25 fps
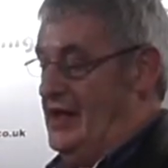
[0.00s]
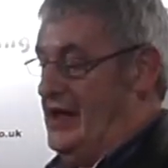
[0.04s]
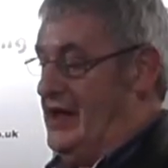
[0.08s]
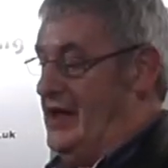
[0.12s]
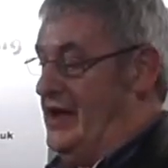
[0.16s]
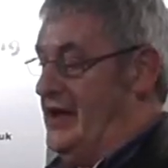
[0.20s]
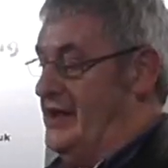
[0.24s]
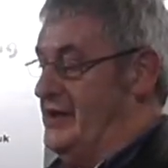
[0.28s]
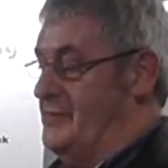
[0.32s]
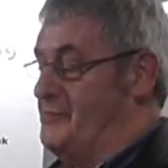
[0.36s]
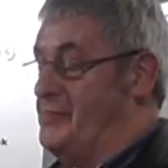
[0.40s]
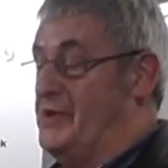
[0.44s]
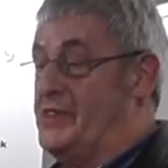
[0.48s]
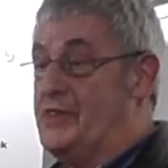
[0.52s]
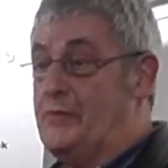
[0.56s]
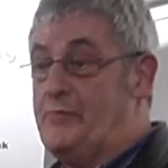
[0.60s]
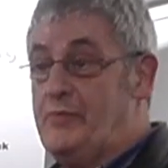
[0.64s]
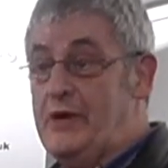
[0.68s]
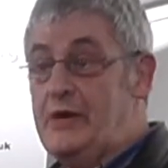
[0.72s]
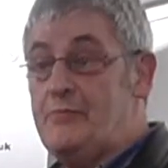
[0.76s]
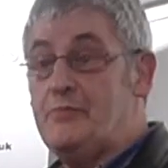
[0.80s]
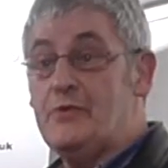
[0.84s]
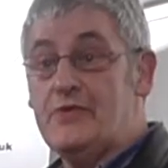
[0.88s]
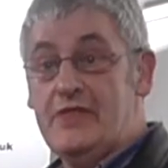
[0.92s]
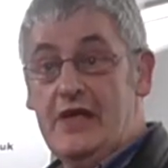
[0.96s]
But the
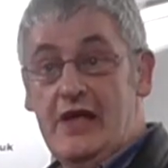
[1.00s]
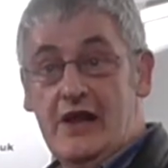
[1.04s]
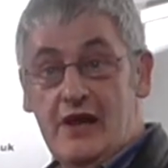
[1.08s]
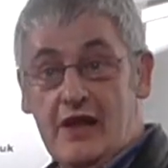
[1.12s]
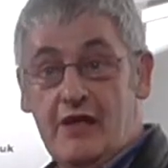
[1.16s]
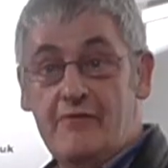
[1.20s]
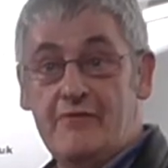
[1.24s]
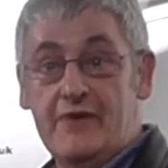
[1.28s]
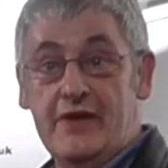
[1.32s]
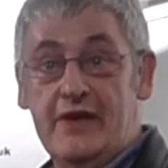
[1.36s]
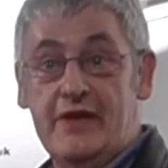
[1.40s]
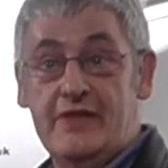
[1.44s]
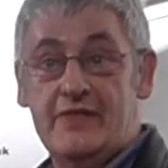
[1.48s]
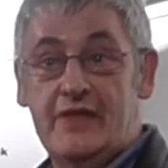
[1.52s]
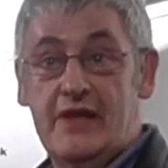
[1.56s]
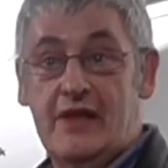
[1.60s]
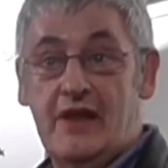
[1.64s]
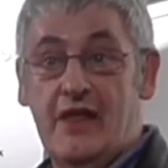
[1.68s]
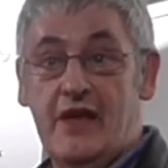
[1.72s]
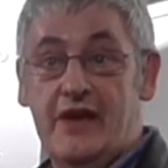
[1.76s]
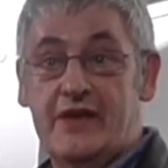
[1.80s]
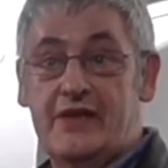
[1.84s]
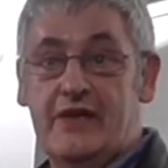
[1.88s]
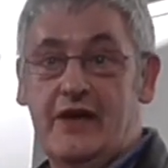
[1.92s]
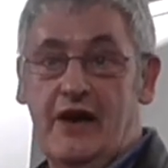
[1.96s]
people there love it, they
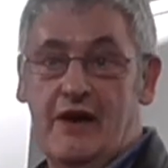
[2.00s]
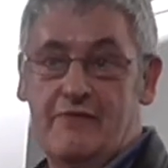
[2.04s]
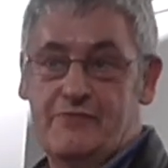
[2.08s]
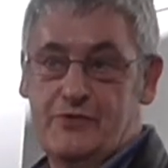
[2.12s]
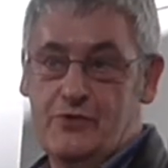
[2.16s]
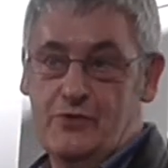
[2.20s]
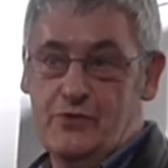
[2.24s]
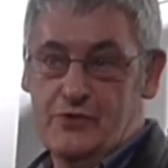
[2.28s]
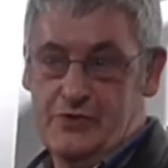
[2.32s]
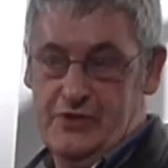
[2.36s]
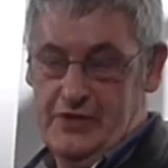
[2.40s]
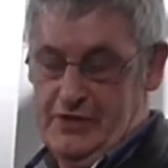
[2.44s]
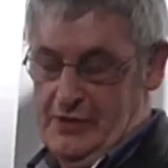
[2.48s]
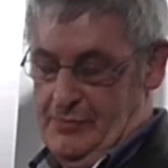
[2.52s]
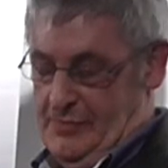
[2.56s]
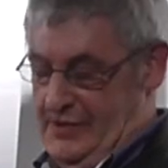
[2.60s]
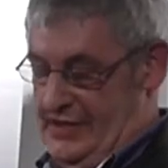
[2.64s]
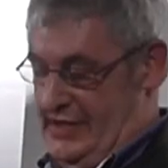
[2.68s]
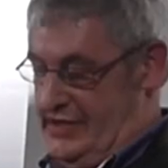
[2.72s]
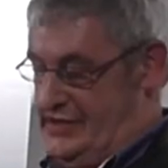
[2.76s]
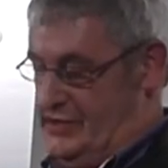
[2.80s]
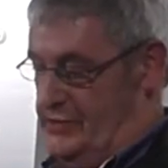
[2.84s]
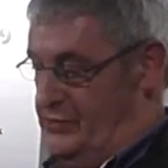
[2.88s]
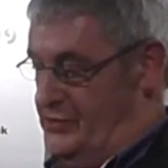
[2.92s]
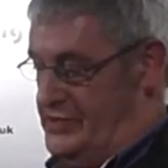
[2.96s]
like it. I've talked to them and
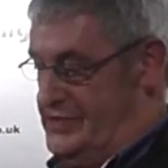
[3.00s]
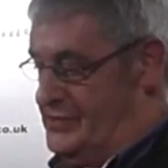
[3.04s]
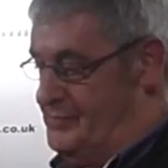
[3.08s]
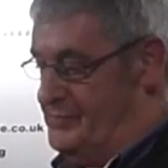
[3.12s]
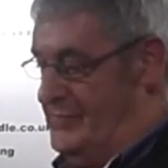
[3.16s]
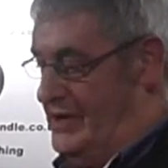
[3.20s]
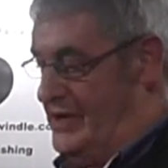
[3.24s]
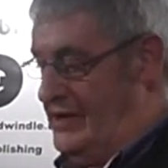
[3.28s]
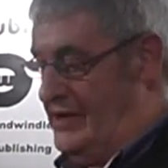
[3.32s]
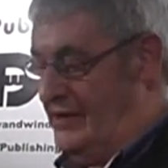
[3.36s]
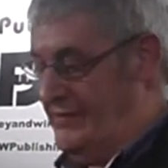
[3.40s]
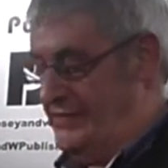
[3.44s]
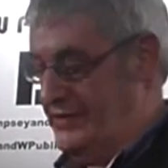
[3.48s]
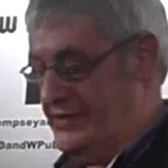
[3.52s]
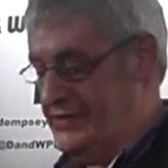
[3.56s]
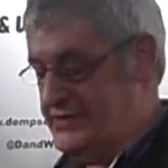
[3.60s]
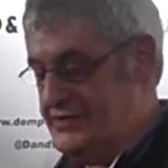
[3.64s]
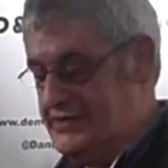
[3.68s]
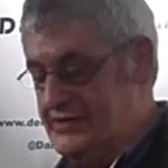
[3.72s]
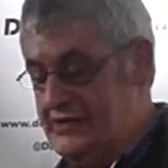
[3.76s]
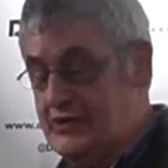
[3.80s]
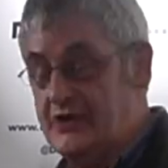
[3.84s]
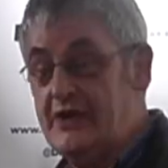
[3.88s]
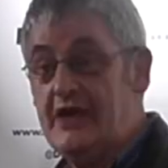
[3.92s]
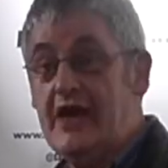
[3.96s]
they say, oh, it's
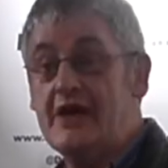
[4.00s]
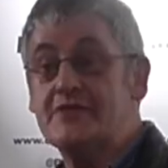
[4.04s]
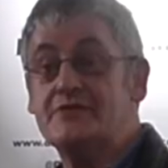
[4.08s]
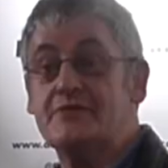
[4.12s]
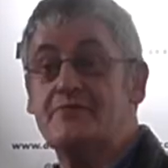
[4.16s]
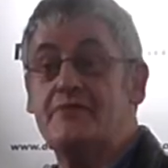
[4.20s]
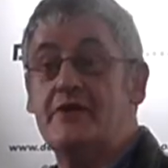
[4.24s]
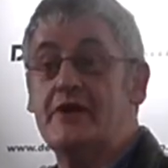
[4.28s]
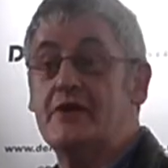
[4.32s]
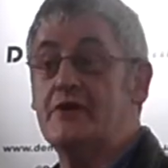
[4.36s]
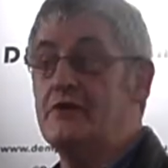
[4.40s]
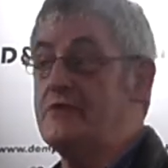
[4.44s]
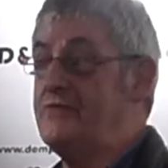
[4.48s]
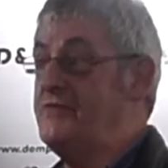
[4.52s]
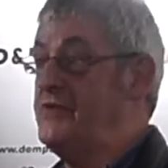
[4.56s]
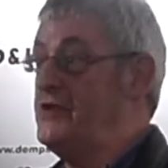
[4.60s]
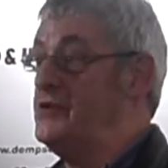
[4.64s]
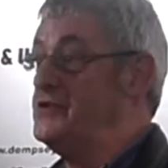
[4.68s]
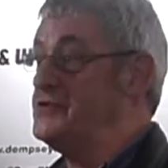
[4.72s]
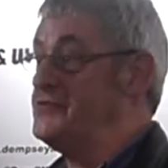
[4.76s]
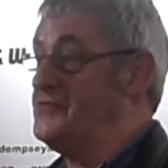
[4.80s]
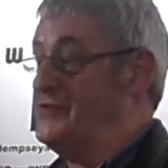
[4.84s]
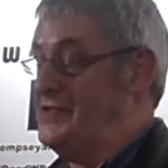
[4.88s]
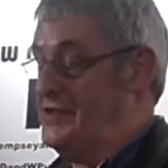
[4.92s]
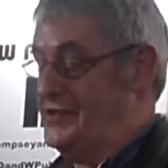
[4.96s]
marvellous. You get some very good
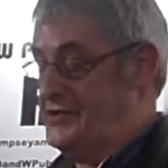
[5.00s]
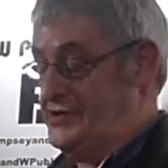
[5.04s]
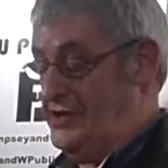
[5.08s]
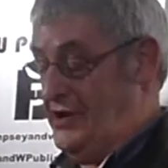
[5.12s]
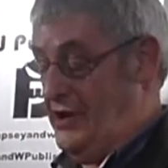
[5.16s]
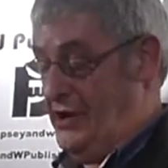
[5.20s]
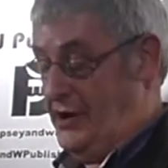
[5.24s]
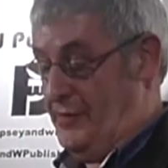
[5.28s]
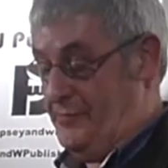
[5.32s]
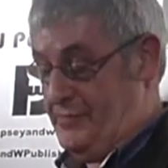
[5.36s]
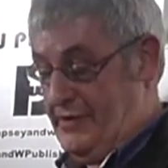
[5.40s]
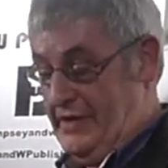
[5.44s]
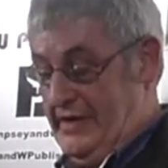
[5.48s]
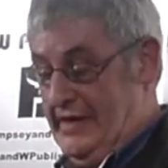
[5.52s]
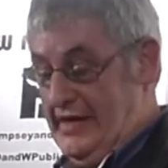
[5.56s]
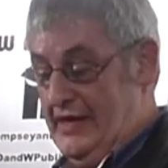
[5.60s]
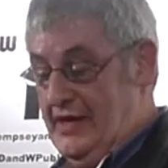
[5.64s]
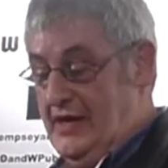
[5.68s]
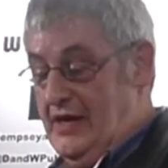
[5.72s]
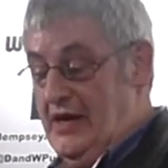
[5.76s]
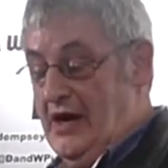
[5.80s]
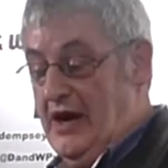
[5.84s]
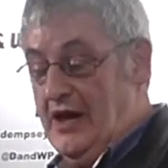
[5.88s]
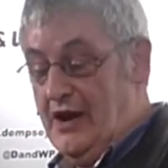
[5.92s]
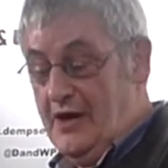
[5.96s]
views from the top.
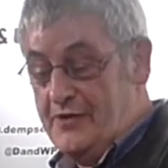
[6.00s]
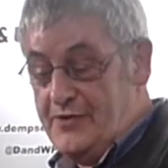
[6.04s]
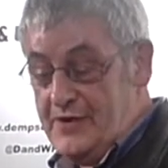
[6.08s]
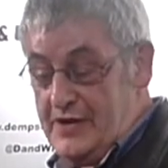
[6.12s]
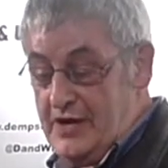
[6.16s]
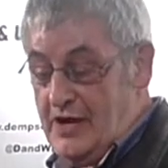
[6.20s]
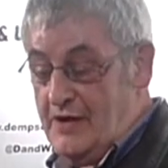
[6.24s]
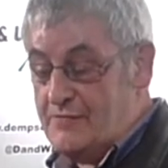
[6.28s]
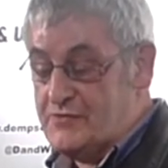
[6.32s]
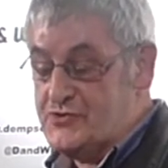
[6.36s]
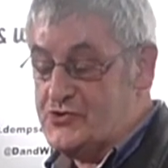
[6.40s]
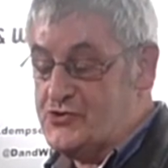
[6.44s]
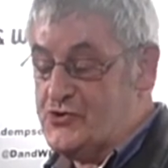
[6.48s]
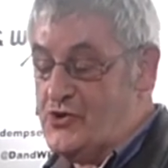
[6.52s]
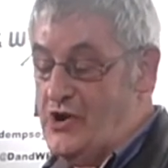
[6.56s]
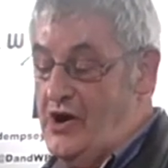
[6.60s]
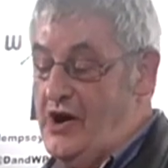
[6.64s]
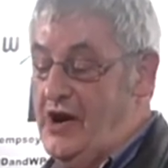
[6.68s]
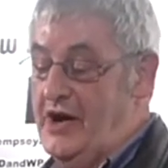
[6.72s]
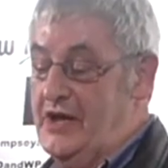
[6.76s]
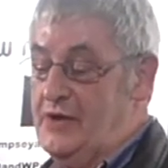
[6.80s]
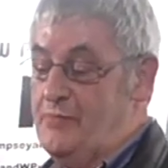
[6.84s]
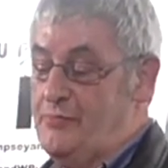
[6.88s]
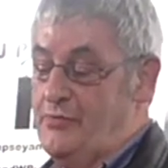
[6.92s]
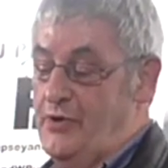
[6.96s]
And I think I've
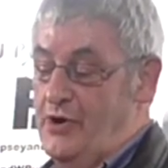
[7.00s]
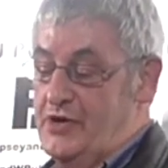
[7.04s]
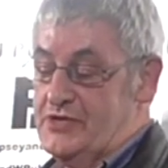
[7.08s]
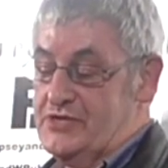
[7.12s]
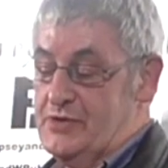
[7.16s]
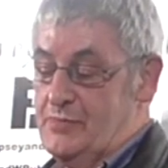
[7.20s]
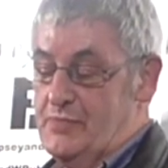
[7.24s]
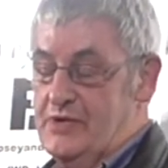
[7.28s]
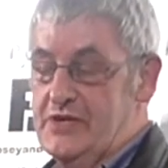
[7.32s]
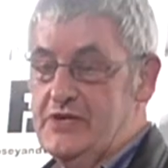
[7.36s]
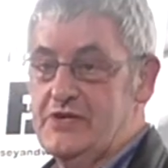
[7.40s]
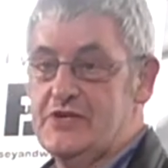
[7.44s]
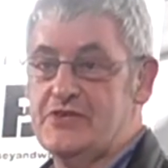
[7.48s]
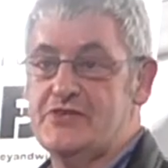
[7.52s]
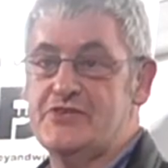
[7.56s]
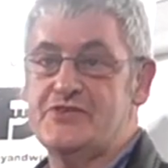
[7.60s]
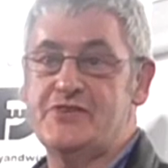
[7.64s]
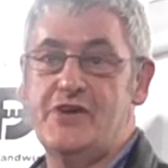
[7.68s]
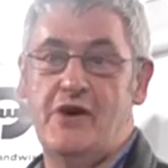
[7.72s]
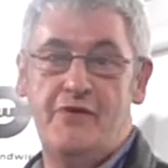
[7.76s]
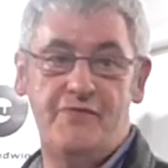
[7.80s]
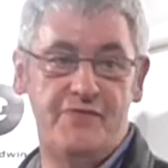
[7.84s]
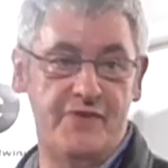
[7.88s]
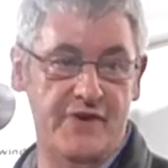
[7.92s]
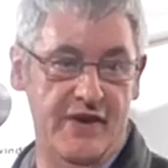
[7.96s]
tried possibly to
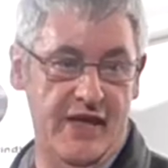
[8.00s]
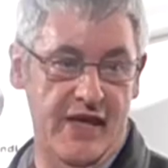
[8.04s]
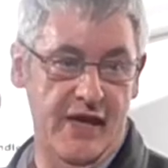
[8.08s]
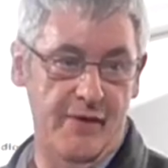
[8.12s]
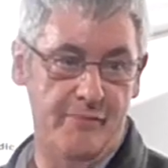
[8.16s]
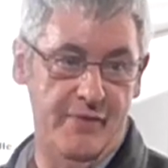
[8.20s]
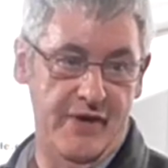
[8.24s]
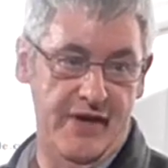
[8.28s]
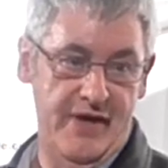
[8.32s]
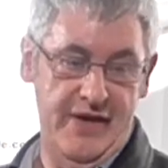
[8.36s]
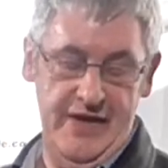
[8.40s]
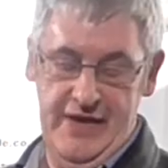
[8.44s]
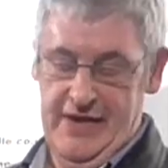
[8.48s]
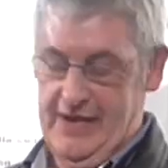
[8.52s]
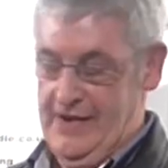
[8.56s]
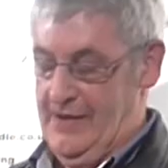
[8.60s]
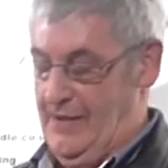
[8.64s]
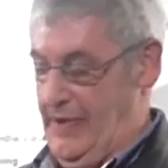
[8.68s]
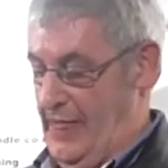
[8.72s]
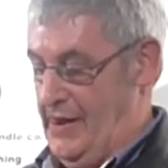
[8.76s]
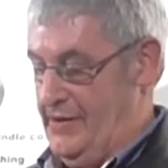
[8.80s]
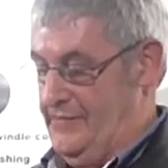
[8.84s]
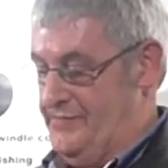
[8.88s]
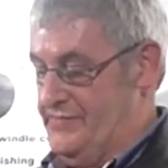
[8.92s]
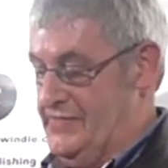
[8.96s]
soften it a bit
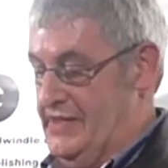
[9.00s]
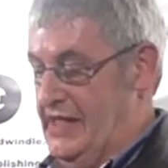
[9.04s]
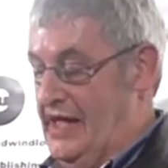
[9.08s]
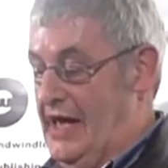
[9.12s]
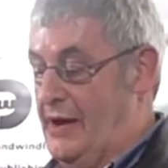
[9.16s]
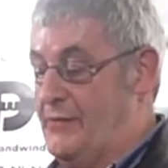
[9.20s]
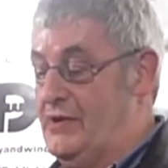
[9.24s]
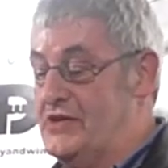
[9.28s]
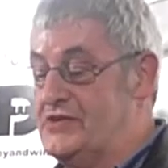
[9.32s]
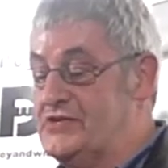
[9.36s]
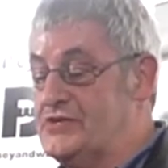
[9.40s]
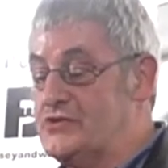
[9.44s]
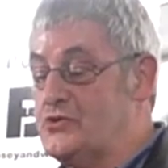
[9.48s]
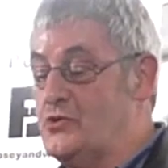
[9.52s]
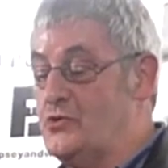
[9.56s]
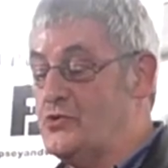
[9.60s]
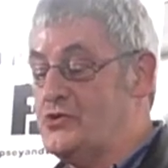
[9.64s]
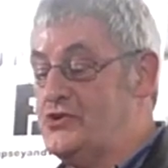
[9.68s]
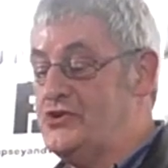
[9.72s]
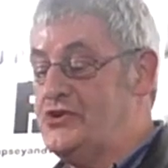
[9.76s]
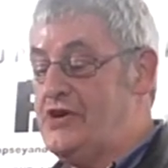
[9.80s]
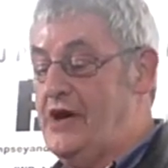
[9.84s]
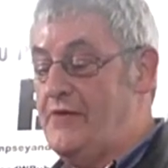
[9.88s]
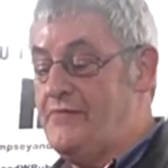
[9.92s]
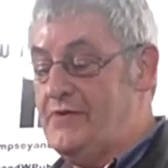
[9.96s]
here. Anyway, this is
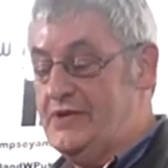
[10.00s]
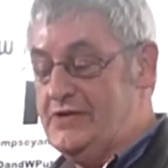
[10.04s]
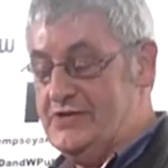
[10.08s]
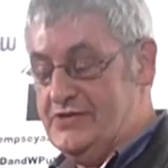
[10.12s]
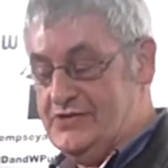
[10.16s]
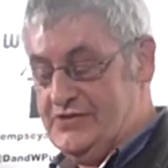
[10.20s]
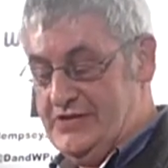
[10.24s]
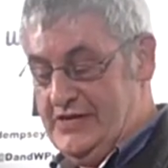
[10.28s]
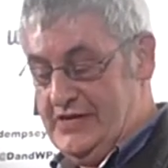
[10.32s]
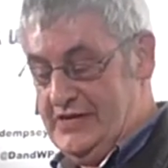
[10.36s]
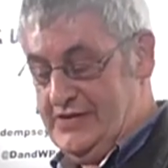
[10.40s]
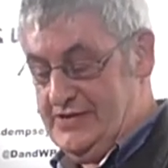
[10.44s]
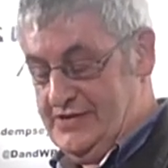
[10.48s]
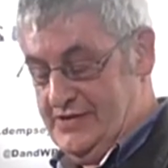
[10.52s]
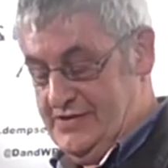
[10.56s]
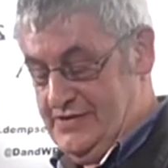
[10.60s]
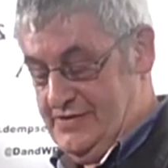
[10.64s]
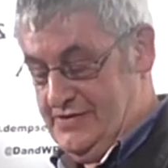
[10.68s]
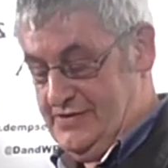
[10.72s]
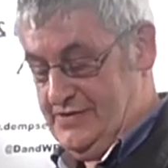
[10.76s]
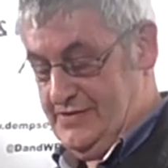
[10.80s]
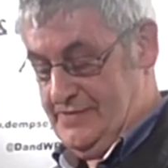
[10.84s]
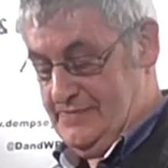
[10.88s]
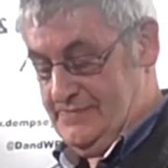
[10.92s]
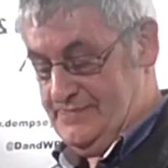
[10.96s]
called Shevin
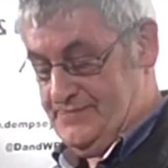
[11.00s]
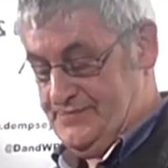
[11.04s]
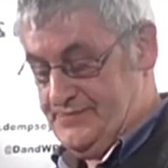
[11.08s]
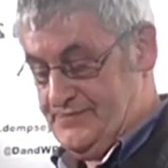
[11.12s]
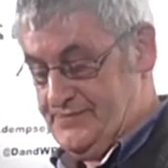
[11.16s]
Seasons.